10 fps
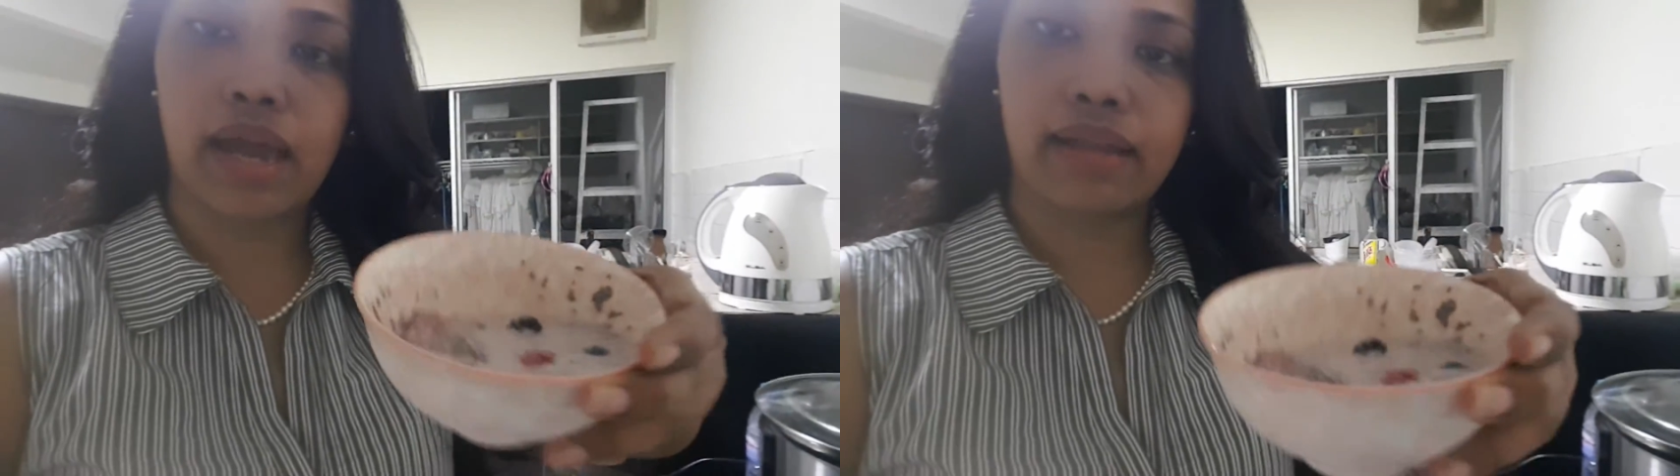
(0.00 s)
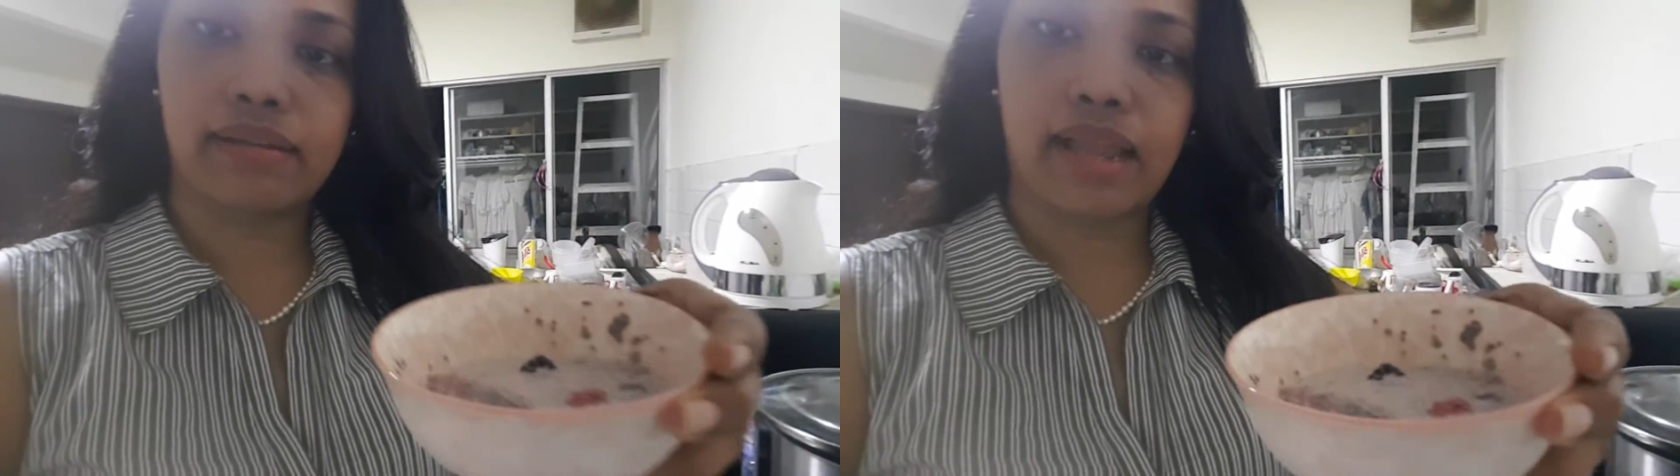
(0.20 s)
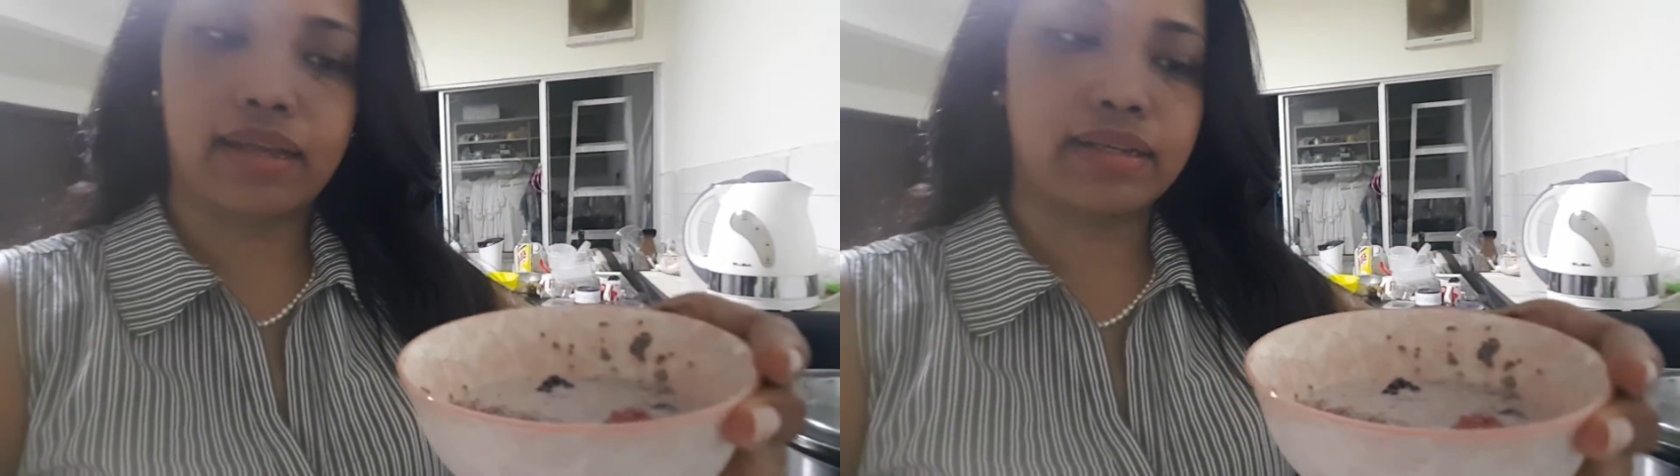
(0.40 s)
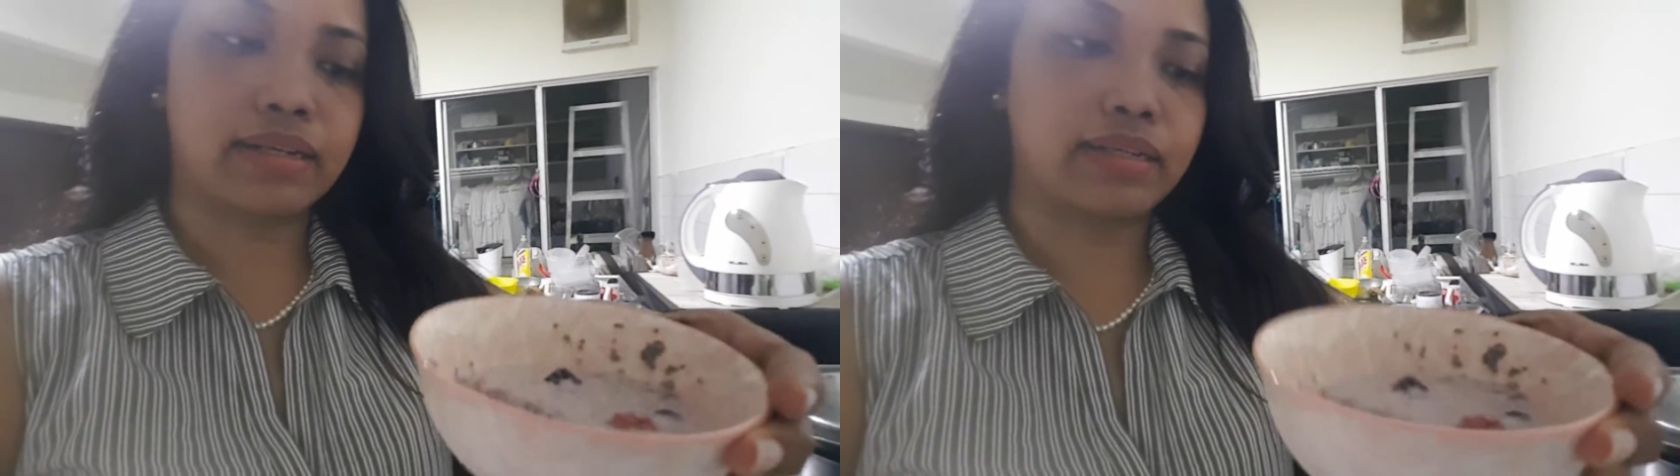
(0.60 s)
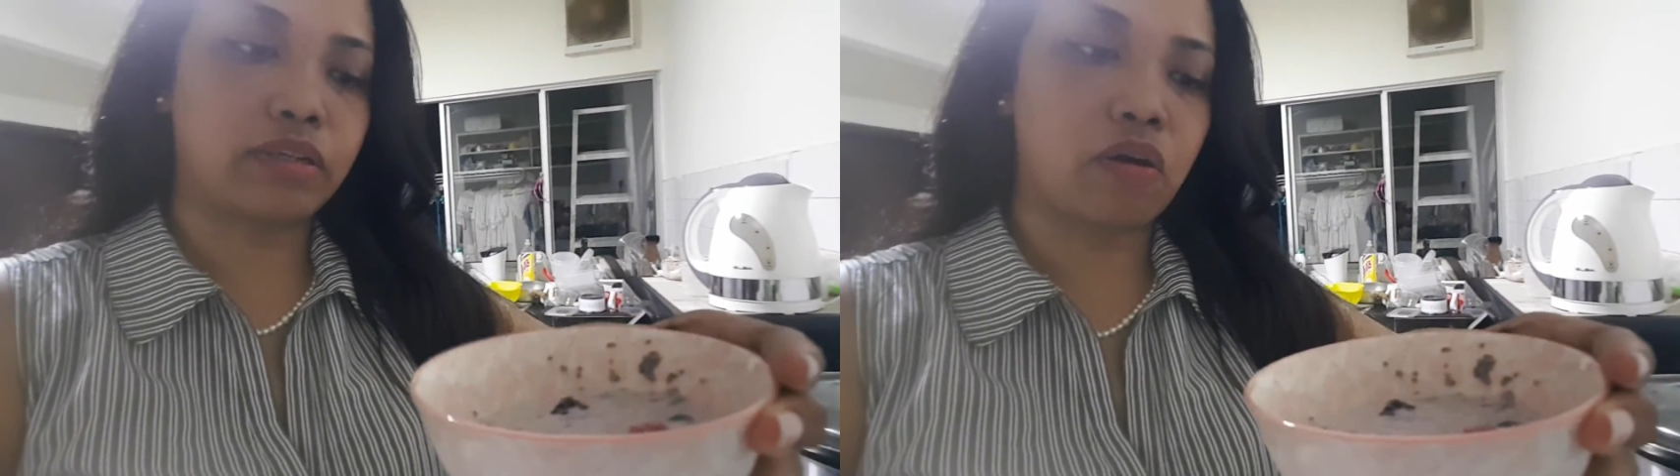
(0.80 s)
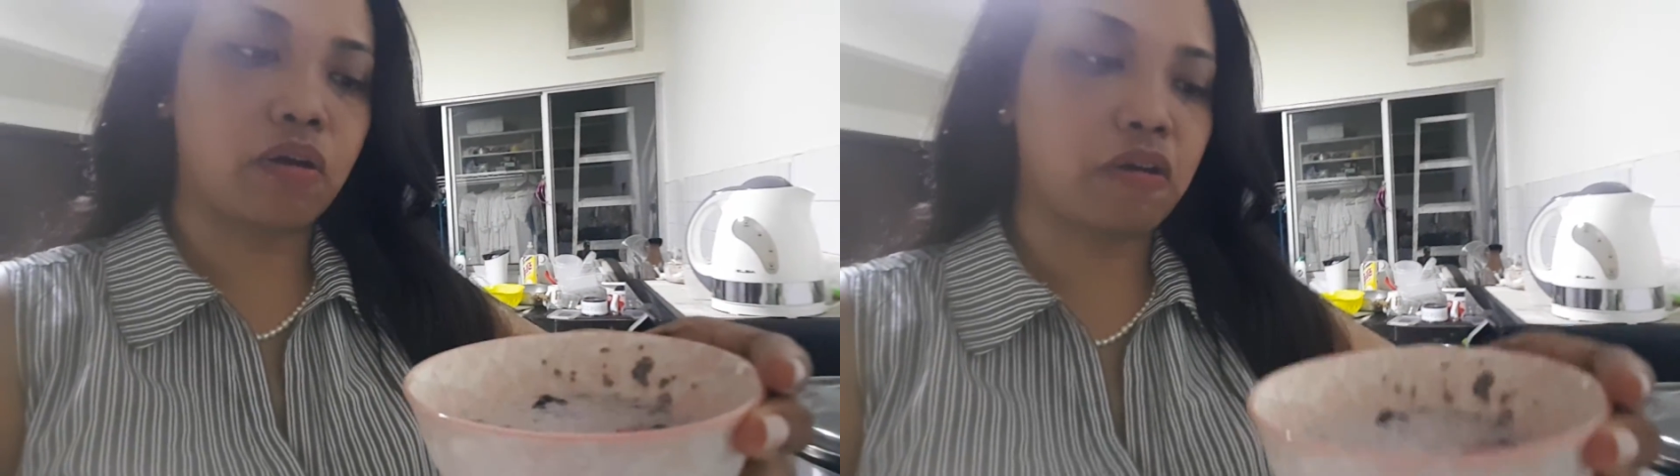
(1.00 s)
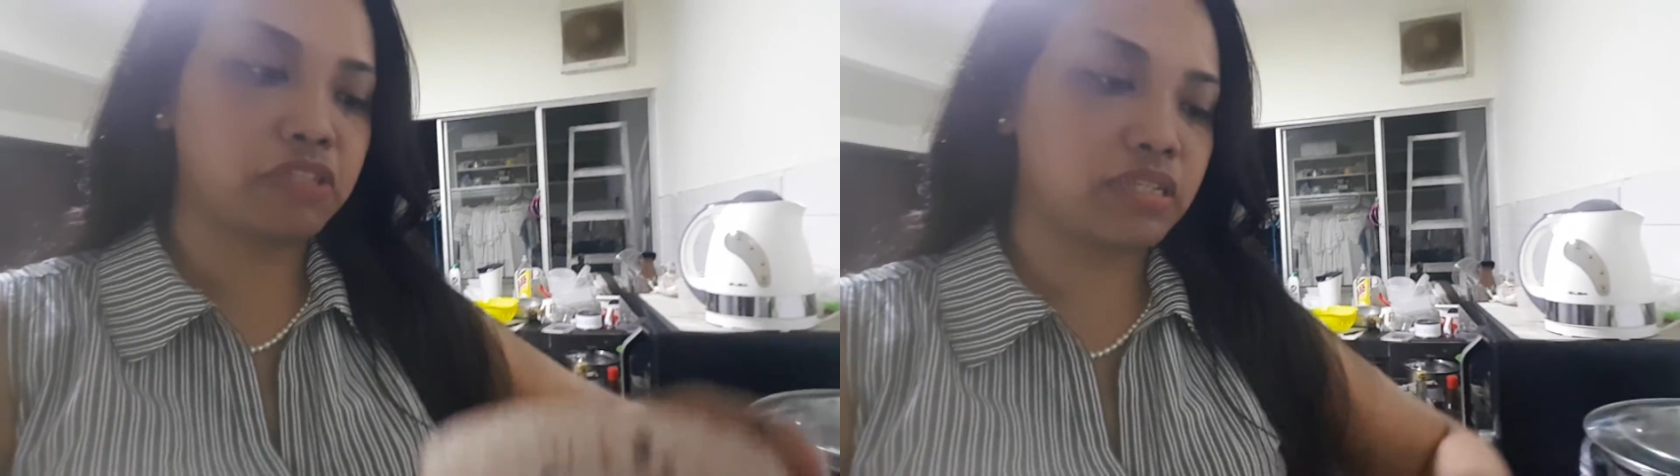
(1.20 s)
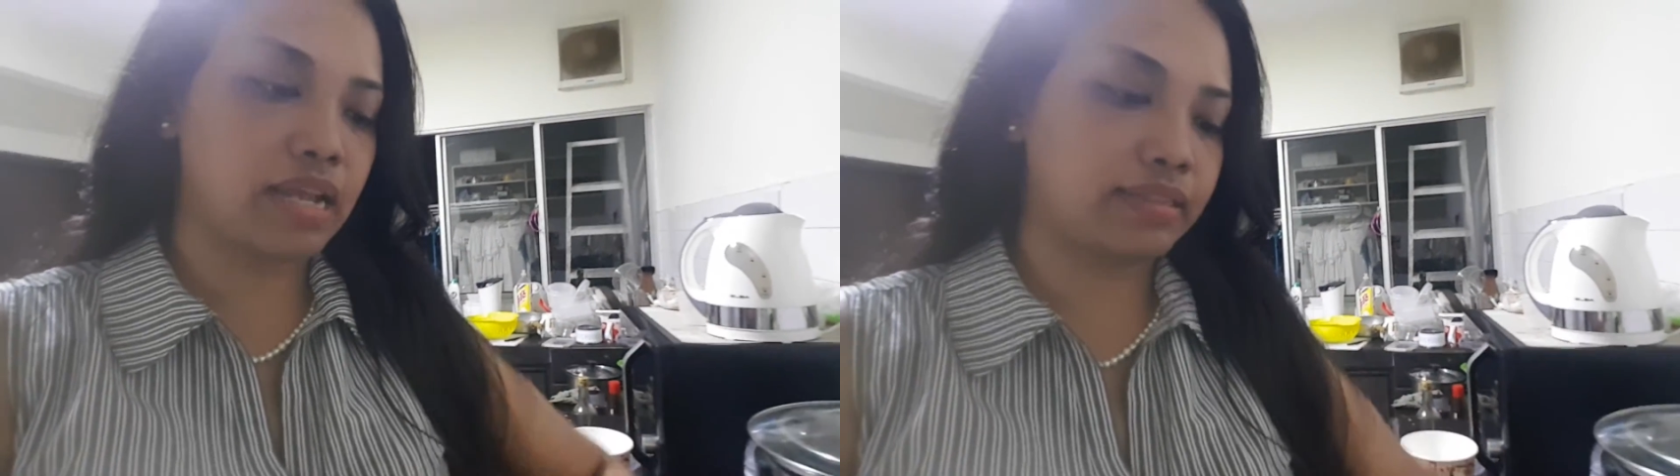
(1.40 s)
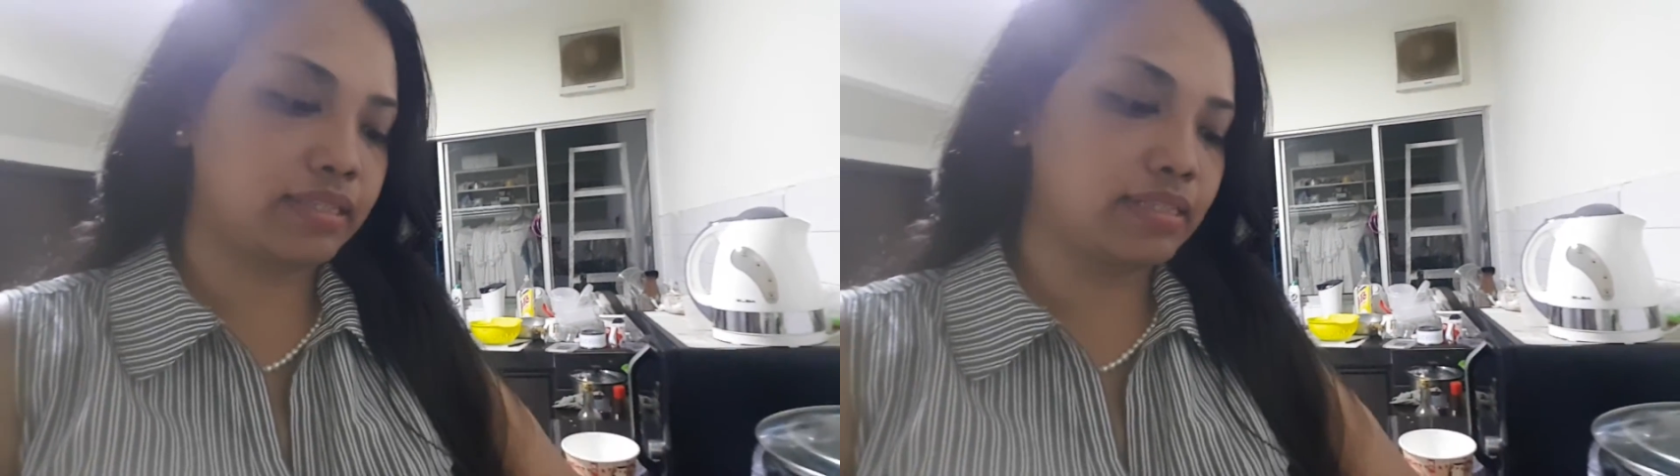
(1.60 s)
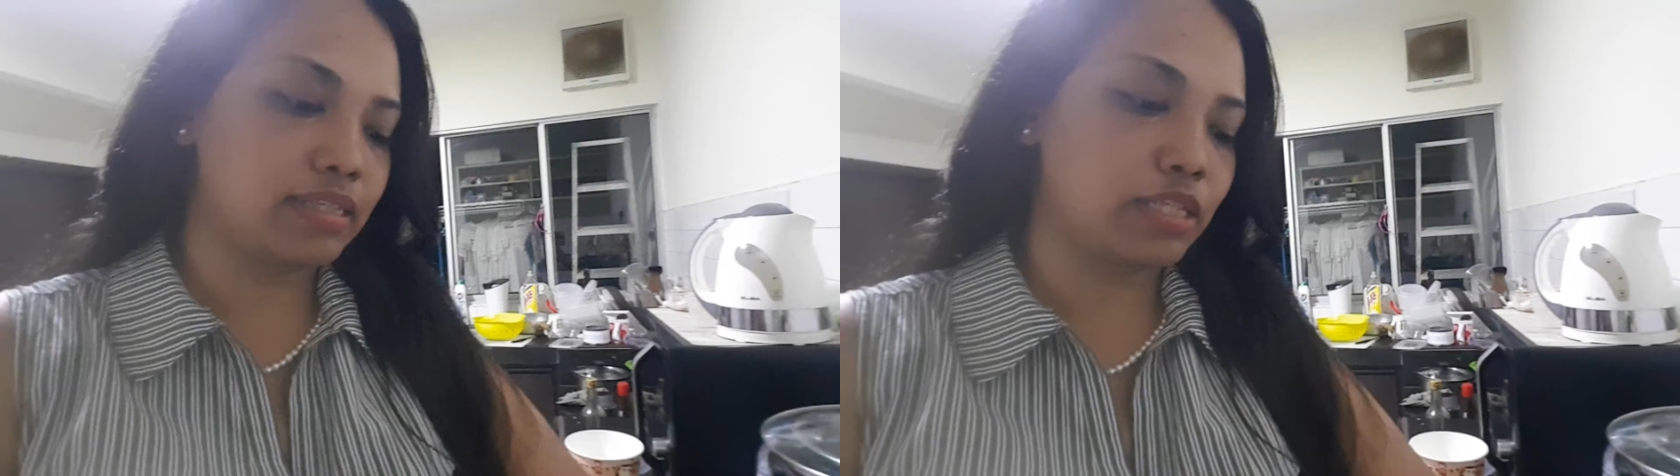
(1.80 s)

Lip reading: get like a concoction like this.